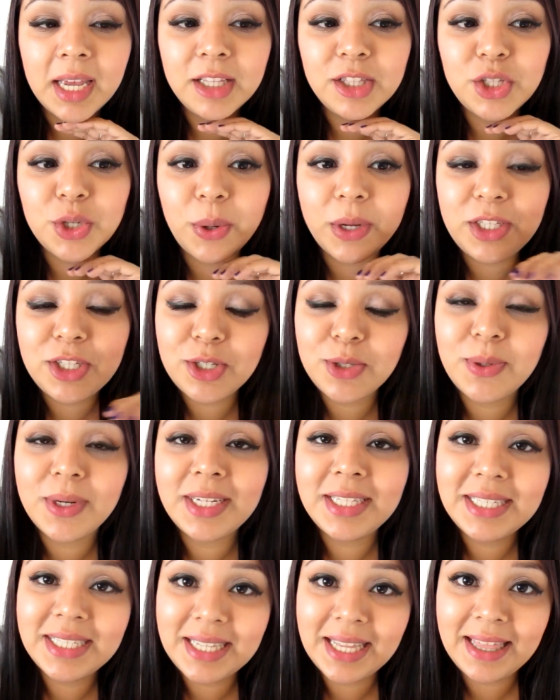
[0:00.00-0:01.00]
So I just
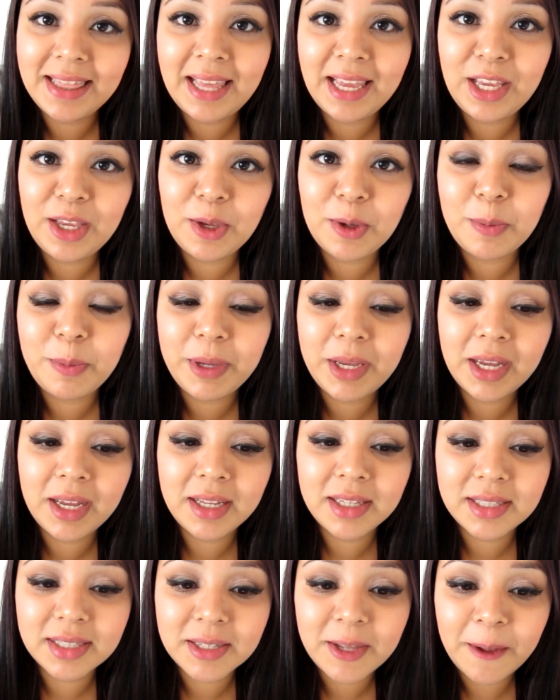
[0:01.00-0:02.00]
wanted to say thank you,
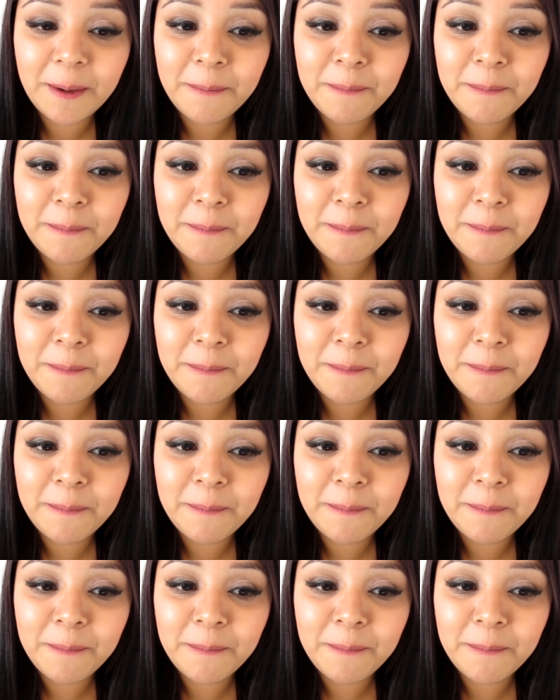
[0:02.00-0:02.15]
because